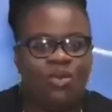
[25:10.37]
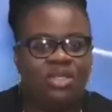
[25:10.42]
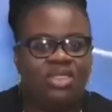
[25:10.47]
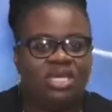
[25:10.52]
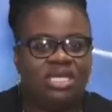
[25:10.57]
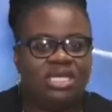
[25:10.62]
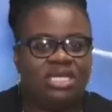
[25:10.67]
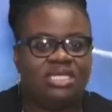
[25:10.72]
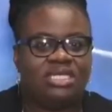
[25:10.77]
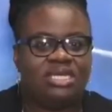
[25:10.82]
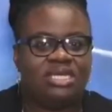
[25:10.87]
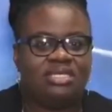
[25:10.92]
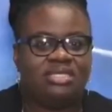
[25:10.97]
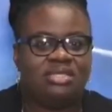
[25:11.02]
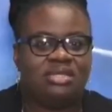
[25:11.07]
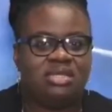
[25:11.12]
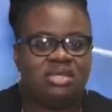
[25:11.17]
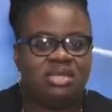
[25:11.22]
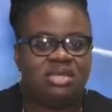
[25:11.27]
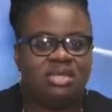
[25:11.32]
the details
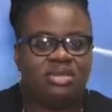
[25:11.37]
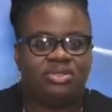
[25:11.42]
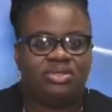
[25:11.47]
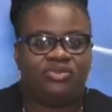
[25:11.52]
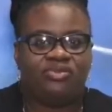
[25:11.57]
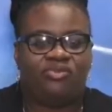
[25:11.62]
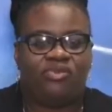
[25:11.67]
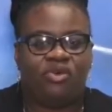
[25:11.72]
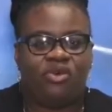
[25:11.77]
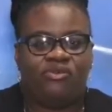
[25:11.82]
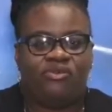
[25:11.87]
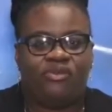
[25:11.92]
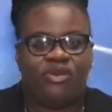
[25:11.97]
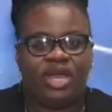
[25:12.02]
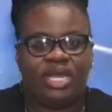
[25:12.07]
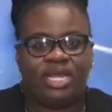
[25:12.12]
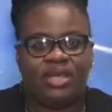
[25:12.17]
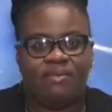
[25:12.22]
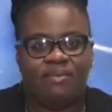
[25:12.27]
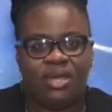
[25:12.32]
to the news for
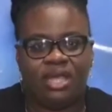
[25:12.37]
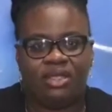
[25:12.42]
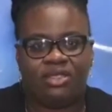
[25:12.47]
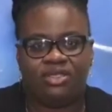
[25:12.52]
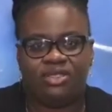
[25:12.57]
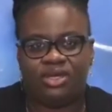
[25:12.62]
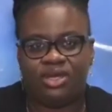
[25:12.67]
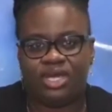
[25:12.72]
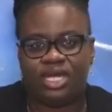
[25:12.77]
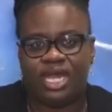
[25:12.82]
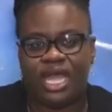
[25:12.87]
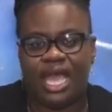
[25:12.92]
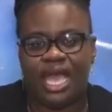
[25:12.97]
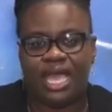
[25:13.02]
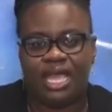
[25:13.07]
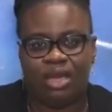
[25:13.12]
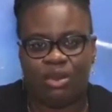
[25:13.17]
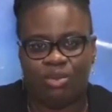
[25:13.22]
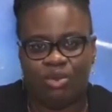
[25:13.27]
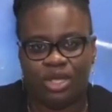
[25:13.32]
Friday, May 3rd,
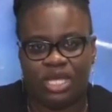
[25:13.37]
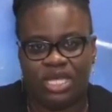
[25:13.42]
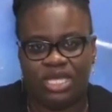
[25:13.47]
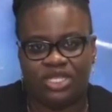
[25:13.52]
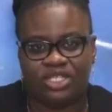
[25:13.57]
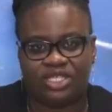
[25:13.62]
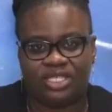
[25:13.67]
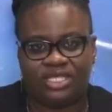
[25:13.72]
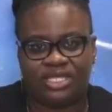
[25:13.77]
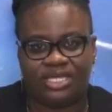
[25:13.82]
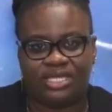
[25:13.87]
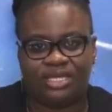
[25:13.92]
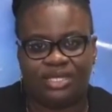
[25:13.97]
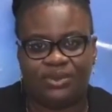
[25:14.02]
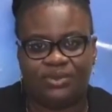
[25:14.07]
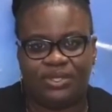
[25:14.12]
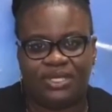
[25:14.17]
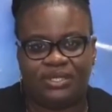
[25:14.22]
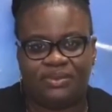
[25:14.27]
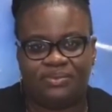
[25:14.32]
I am Rakisha St.
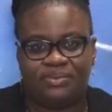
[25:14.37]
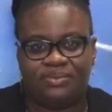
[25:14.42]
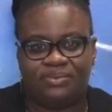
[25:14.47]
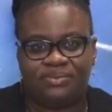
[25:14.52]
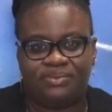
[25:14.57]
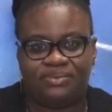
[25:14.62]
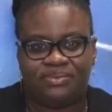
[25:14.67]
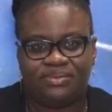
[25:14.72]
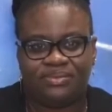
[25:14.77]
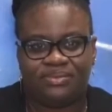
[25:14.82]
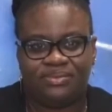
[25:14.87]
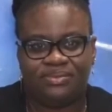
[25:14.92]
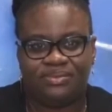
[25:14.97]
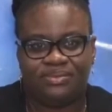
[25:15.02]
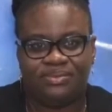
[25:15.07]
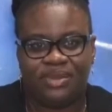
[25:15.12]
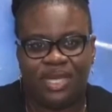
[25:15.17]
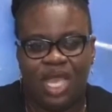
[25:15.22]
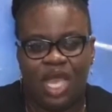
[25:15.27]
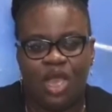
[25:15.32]
Louis.
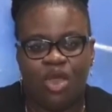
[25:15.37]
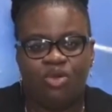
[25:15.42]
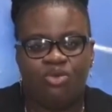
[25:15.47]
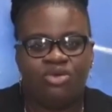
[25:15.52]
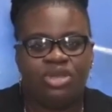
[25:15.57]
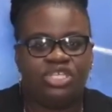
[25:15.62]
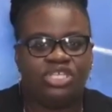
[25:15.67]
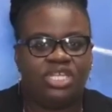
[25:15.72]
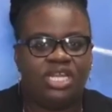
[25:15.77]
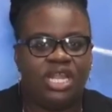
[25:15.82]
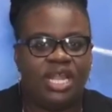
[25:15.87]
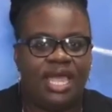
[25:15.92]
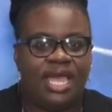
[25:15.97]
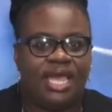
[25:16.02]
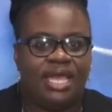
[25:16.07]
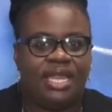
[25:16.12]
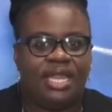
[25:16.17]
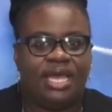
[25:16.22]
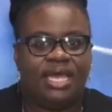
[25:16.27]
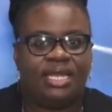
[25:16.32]
Regional
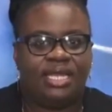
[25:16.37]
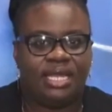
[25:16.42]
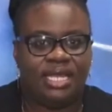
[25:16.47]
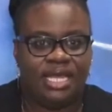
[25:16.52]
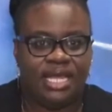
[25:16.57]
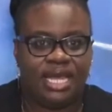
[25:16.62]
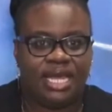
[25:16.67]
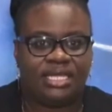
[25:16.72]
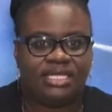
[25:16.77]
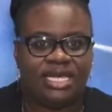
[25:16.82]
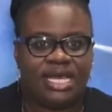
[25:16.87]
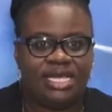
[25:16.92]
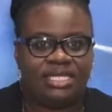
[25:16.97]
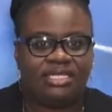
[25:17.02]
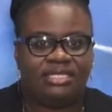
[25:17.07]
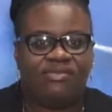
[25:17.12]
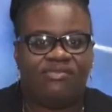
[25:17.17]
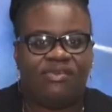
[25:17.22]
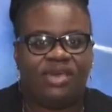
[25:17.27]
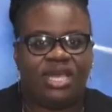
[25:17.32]
airline LIAT
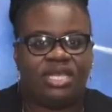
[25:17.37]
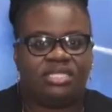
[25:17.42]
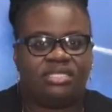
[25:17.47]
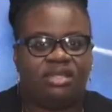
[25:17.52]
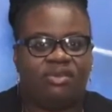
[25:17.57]
has devised a